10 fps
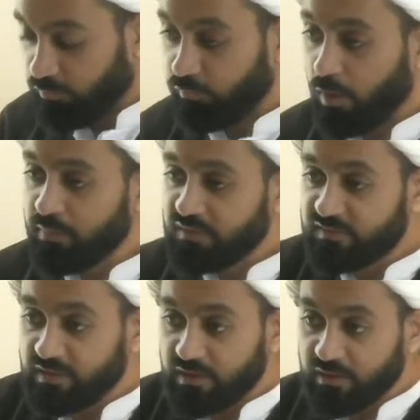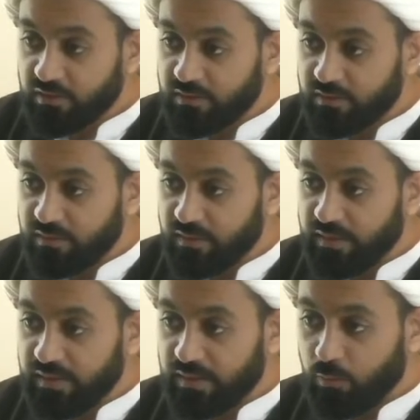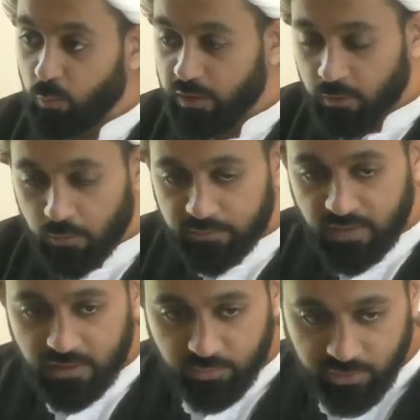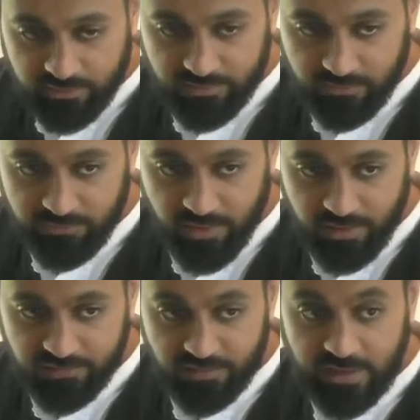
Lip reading: Vomiting, we know that it breaks the fast.